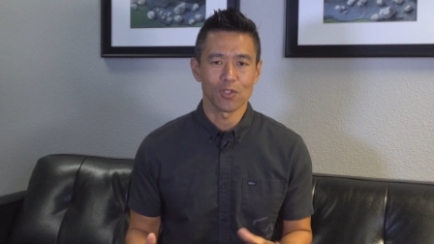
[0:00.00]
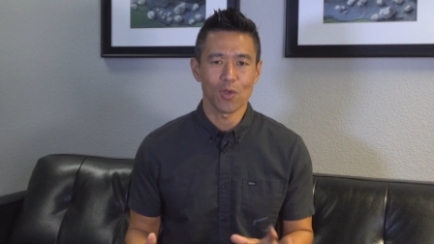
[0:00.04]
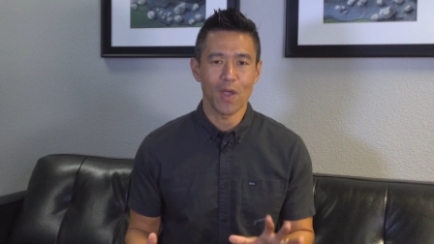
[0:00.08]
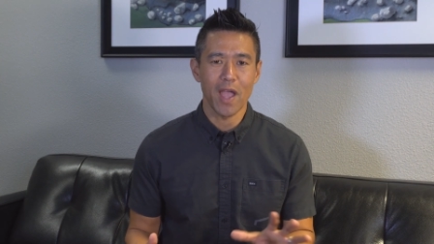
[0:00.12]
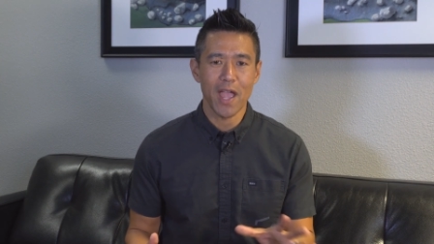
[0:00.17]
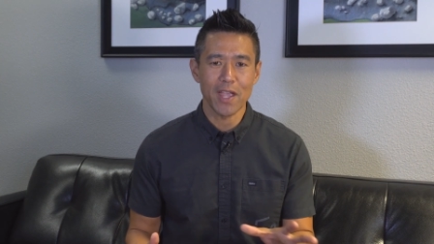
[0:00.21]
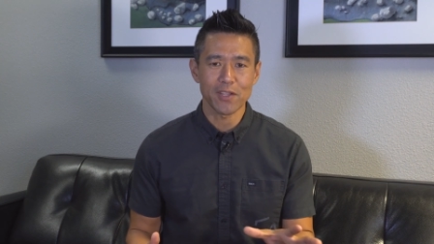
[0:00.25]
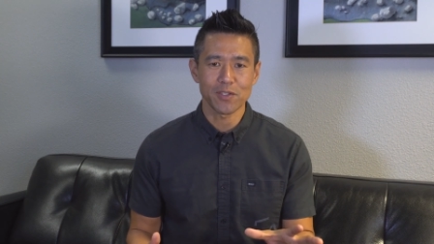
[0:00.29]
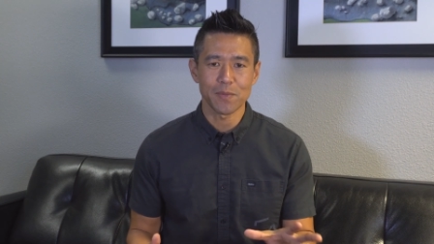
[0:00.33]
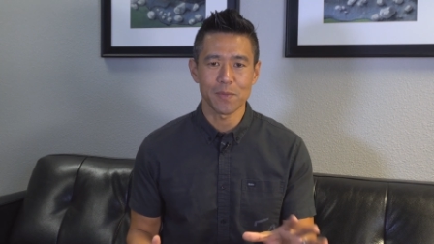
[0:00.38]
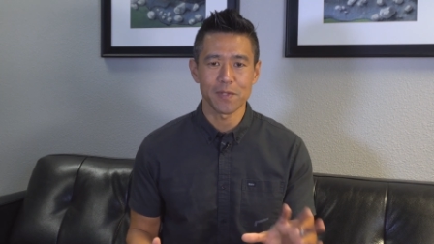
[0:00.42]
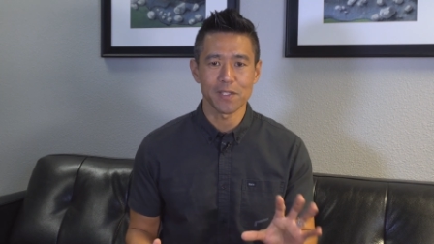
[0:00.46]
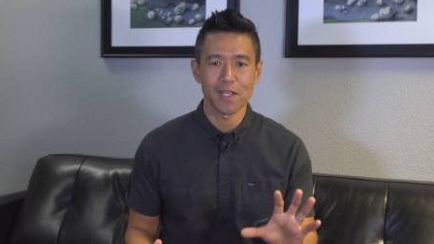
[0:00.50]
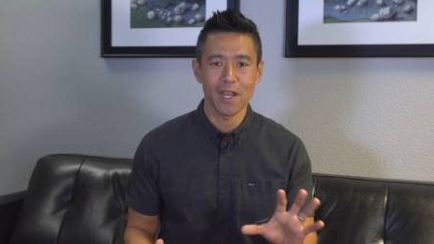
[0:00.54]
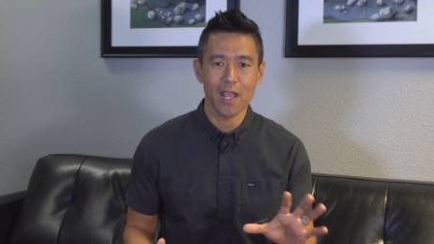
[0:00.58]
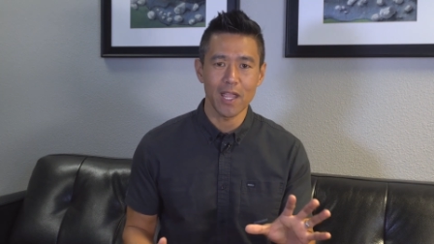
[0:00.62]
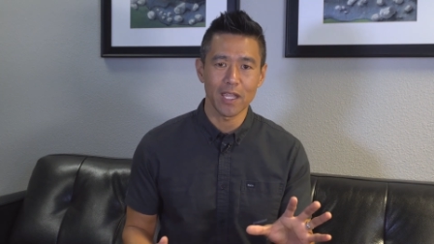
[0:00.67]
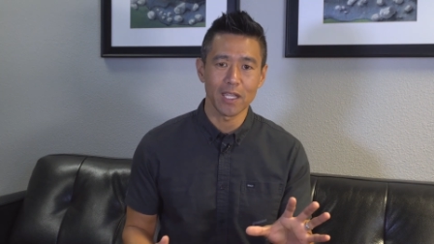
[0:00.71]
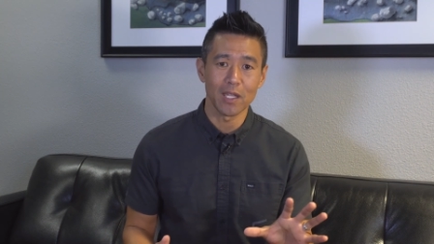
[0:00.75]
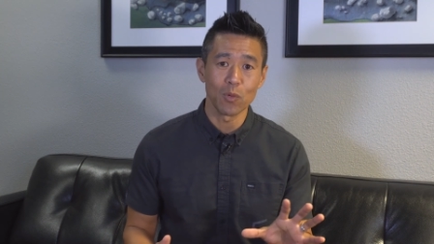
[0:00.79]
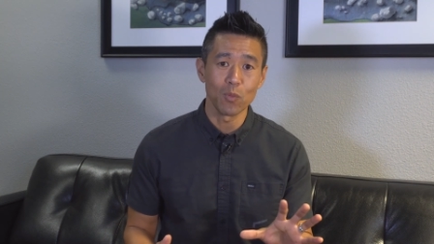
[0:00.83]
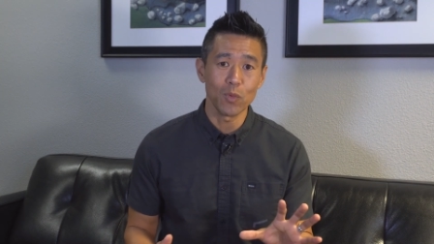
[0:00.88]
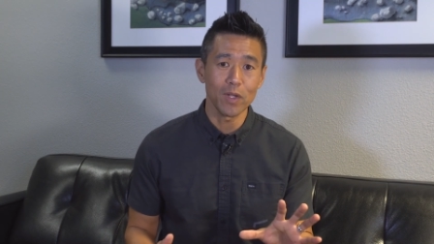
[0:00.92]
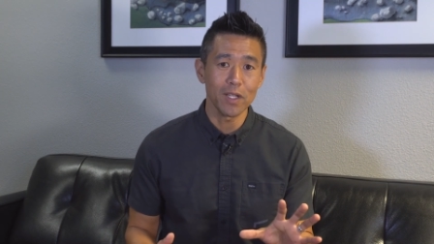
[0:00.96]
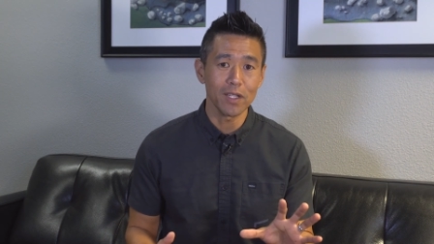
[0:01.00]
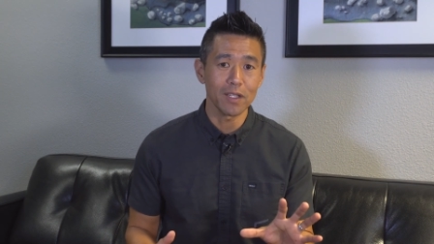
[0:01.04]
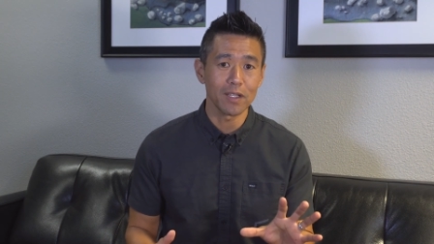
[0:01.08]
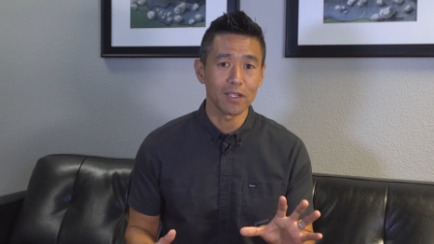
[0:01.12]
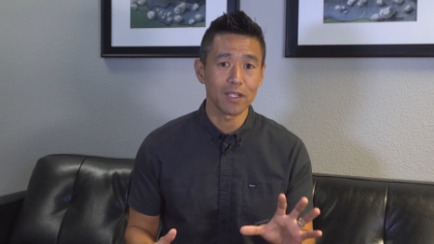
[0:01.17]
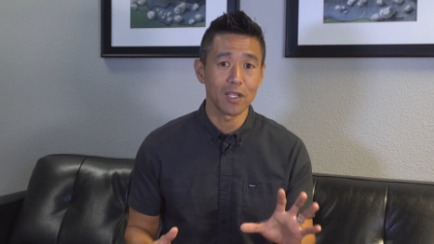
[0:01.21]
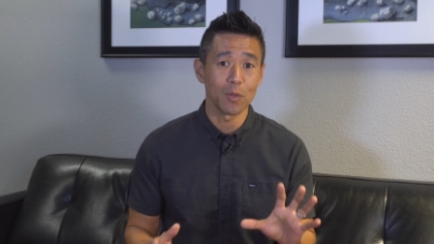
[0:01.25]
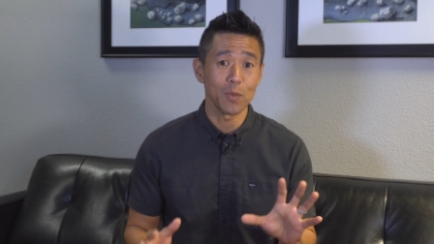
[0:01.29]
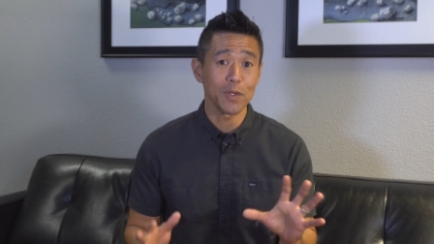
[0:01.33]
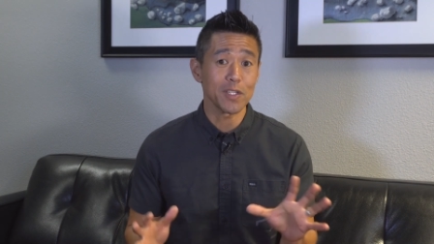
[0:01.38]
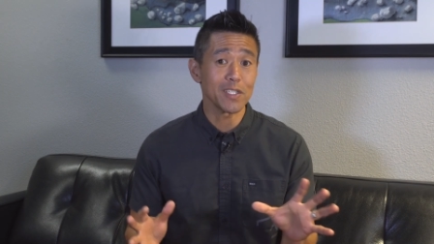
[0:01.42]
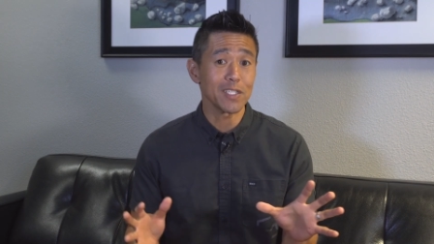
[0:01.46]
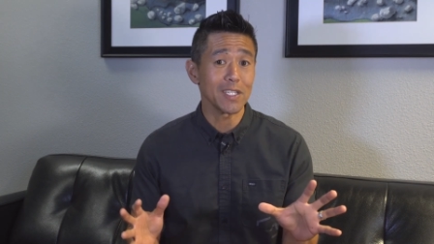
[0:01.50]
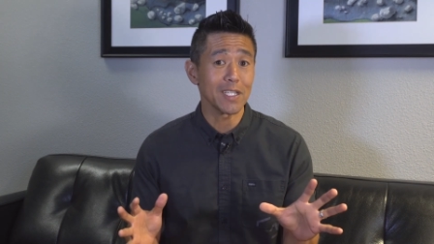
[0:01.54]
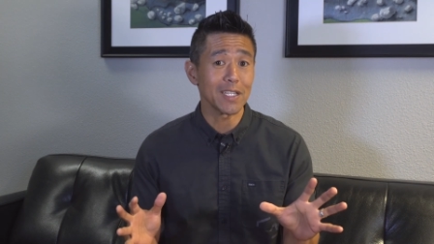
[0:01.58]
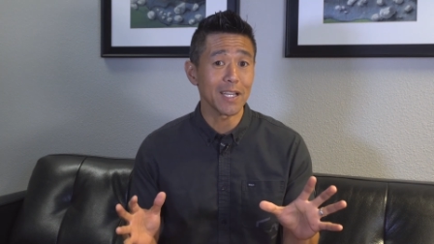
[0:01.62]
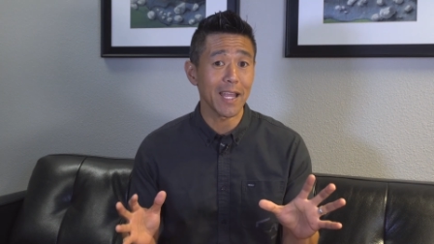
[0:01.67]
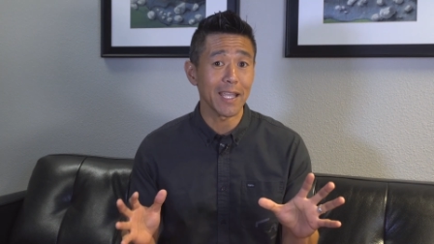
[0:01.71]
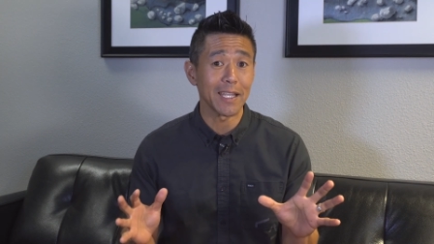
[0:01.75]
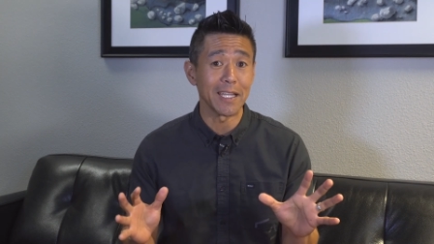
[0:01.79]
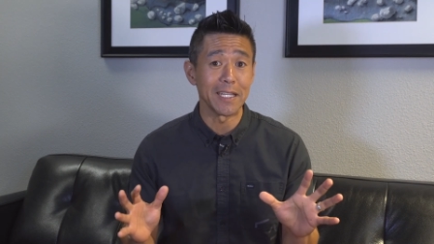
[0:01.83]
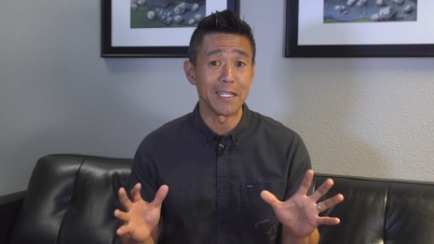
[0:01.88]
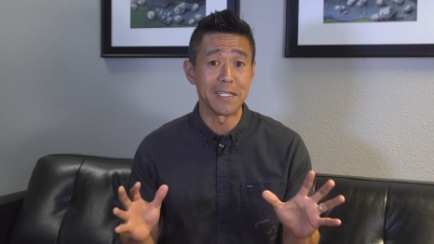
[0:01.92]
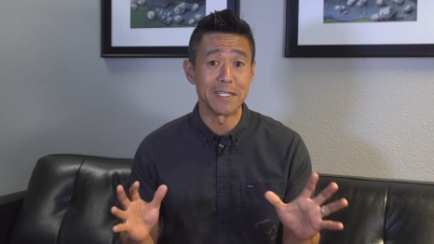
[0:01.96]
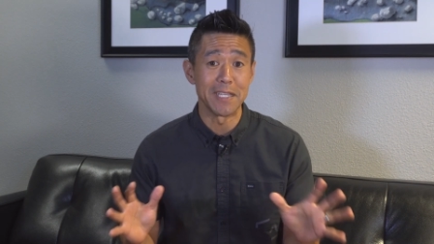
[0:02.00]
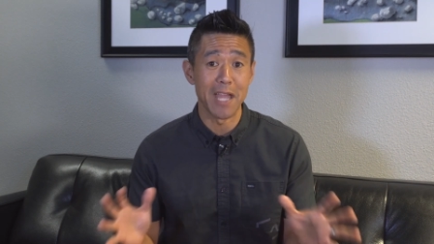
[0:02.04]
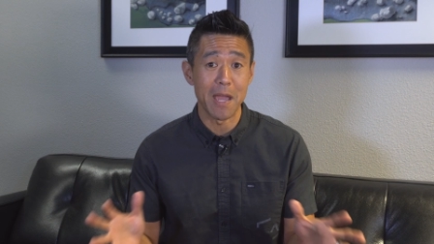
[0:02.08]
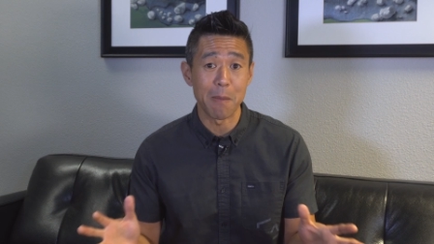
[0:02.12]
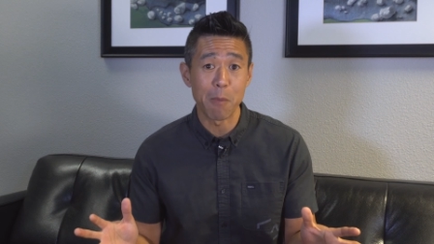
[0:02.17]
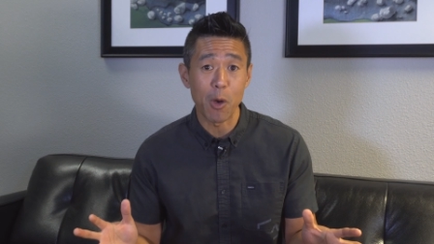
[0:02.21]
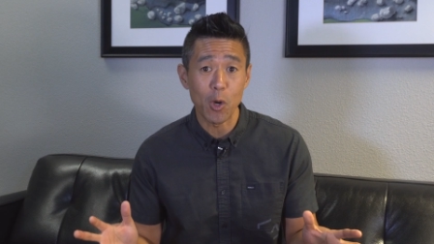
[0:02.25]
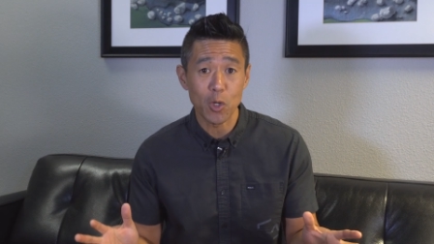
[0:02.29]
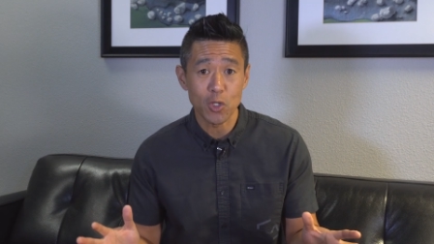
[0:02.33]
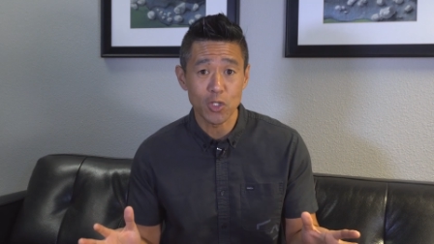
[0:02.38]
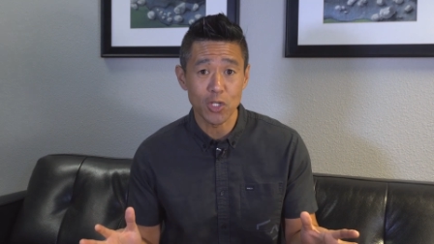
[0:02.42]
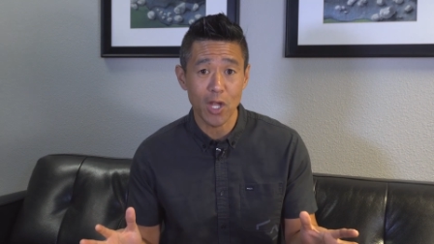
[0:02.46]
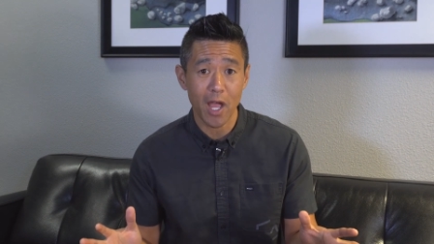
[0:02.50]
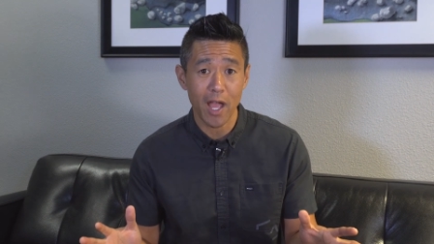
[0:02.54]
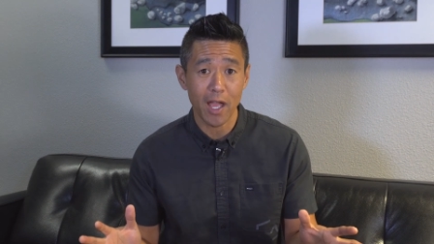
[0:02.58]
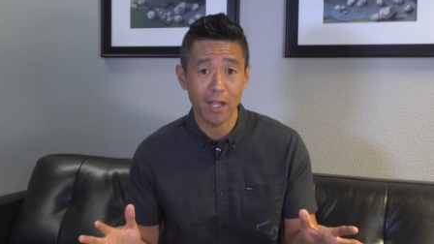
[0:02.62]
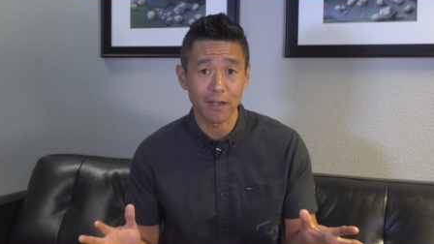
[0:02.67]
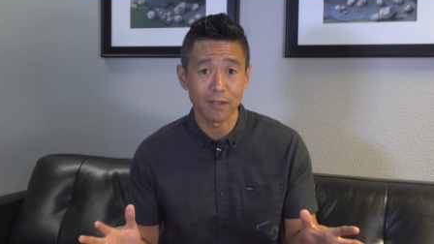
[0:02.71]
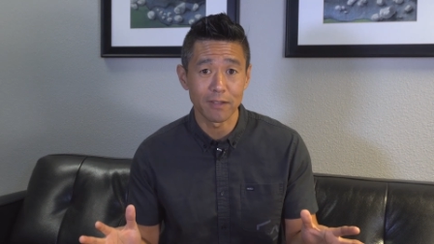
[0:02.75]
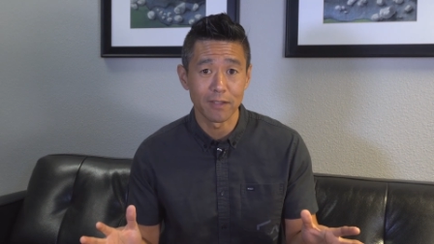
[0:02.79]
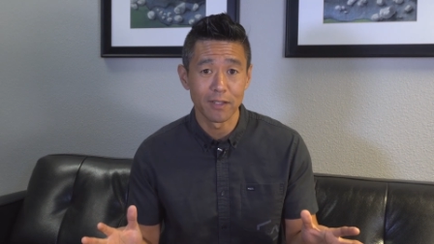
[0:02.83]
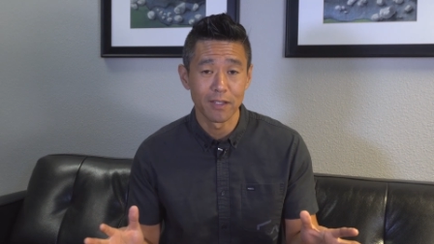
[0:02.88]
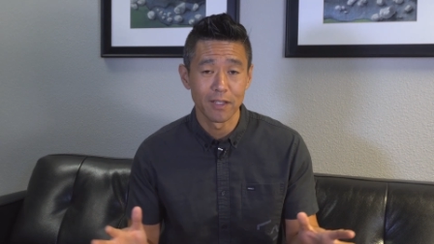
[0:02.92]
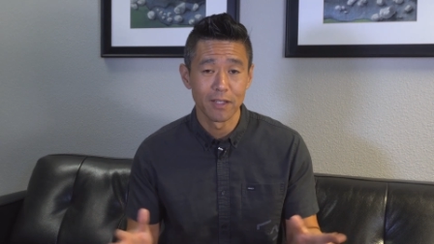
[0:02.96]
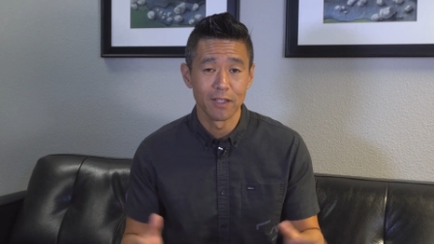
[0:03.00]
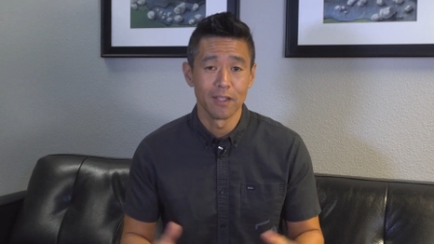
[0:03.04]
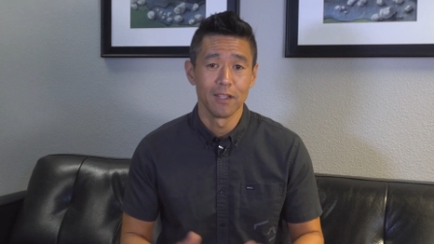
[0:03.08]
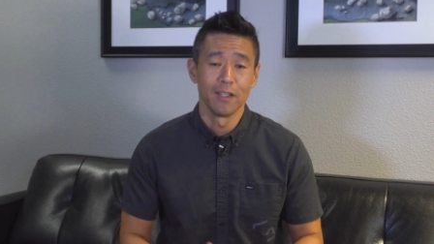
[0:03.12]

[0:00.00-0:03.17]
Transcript: So I asked him, I said, hey, can we, can we see like a demo shot?